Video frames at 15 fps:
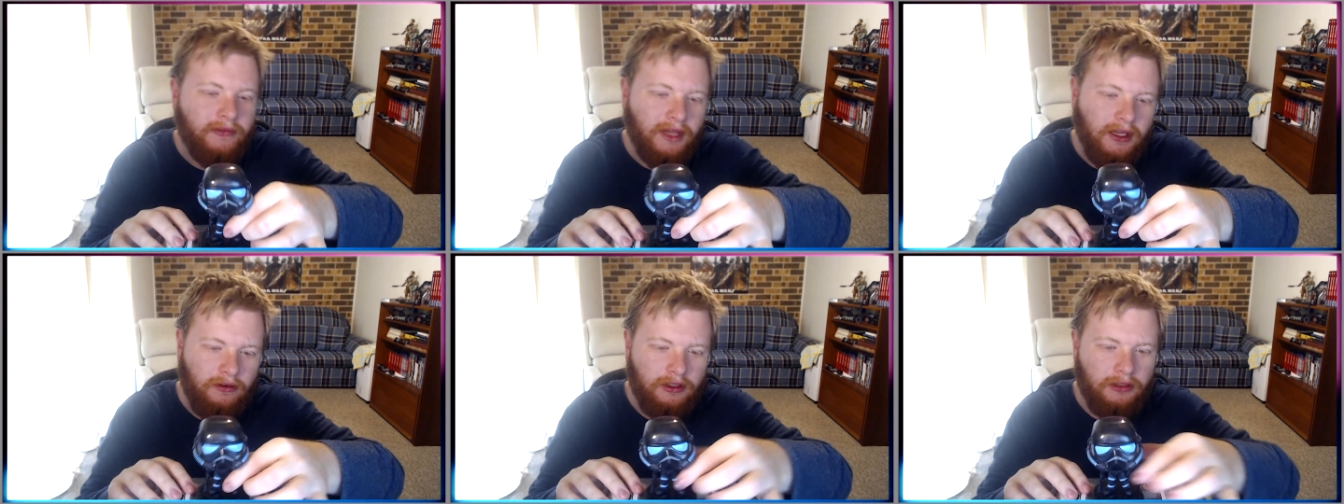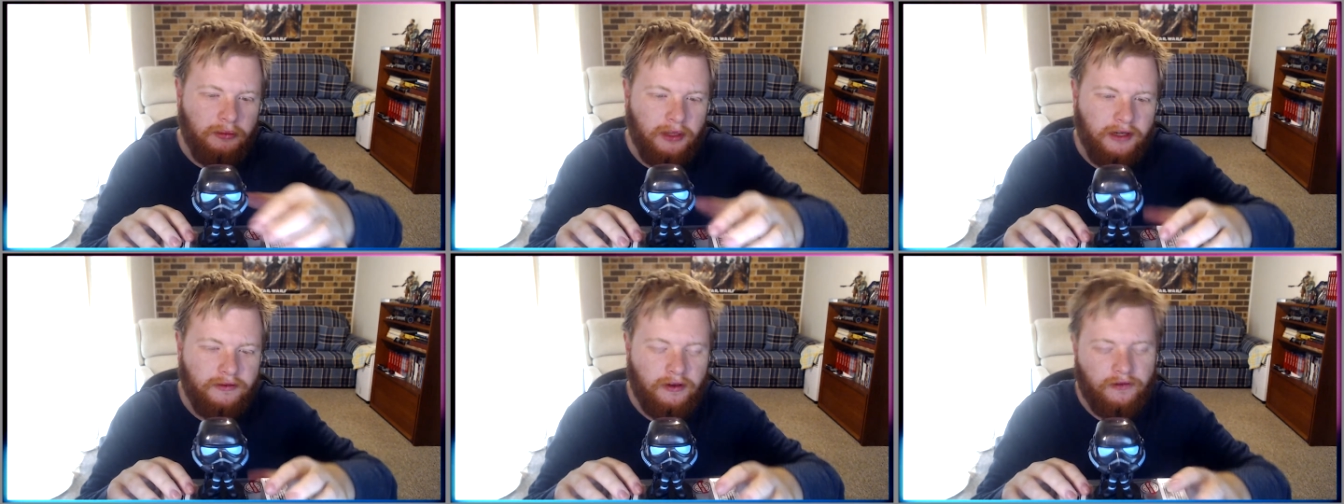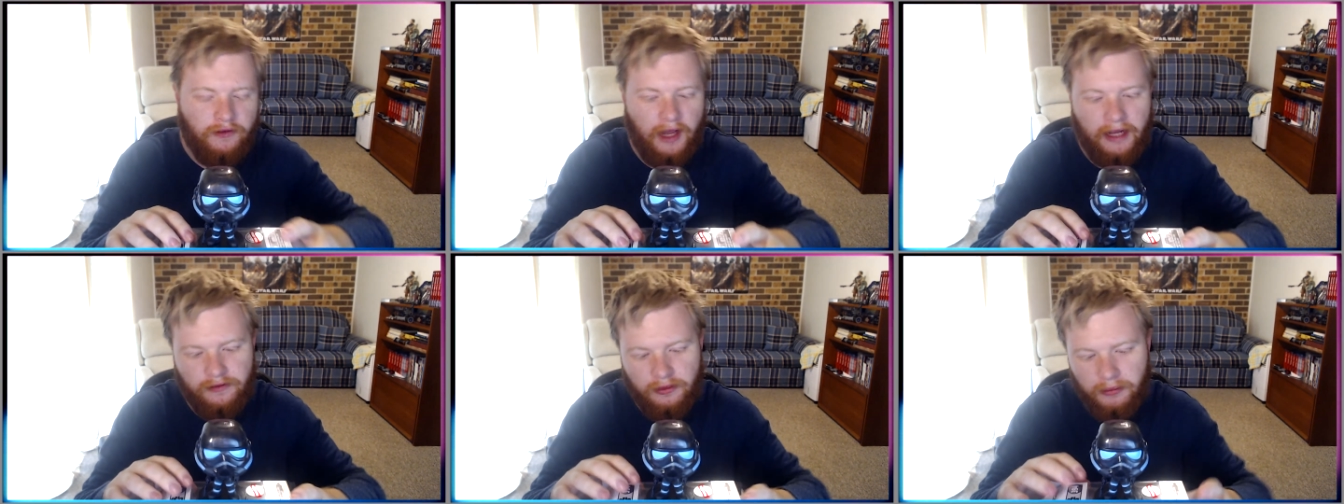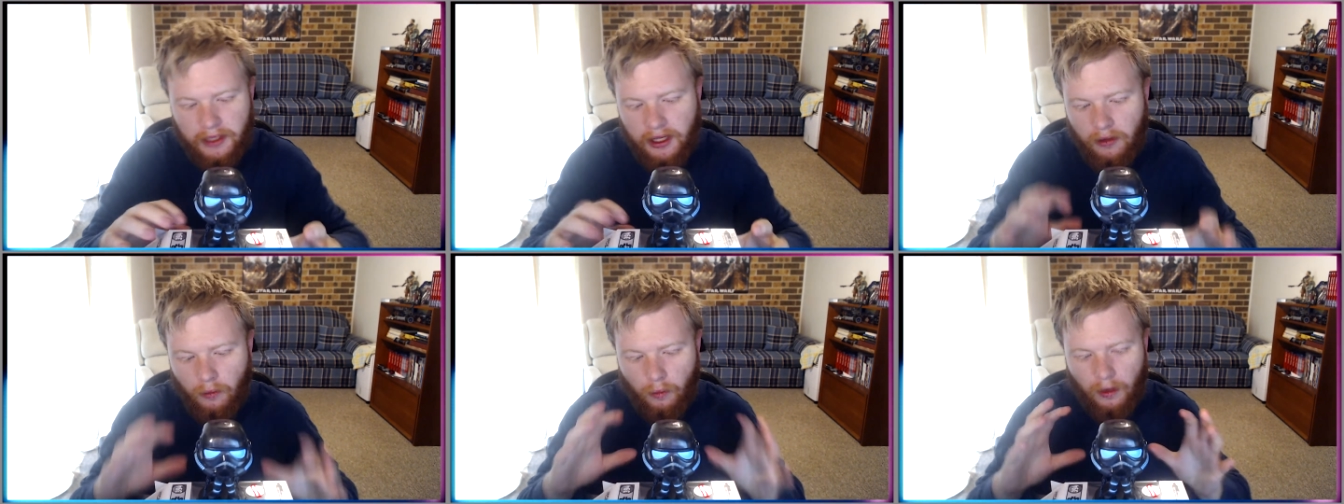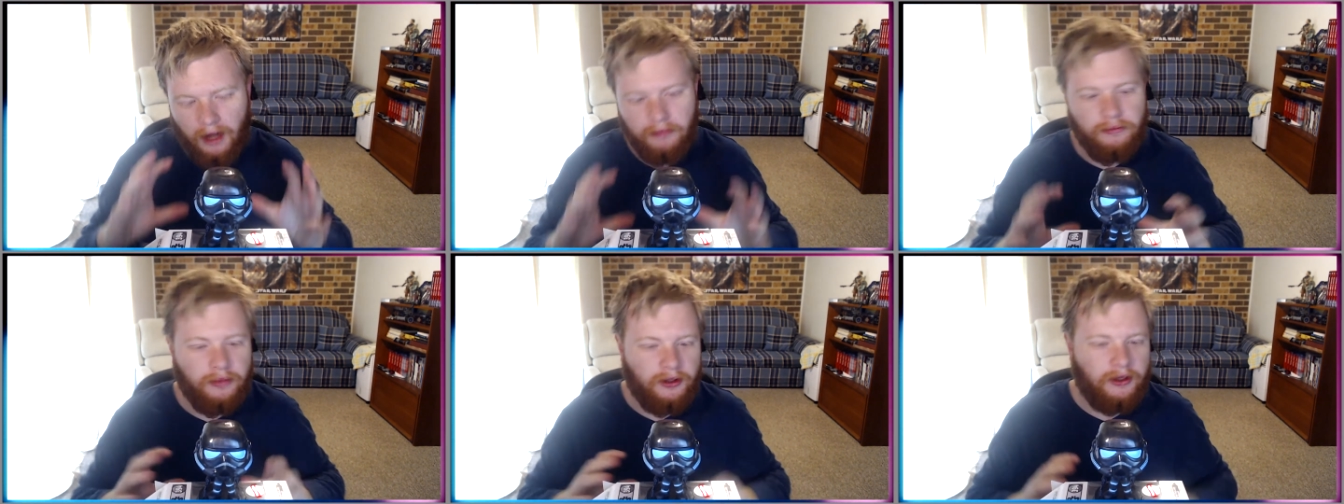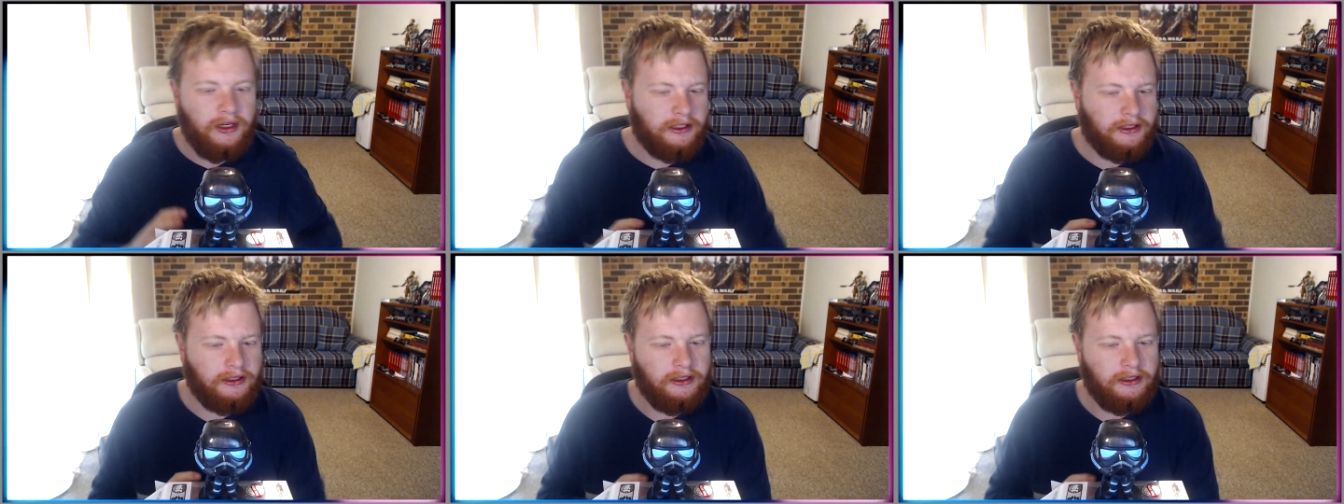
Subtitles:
was a bit of a fad for me at one point.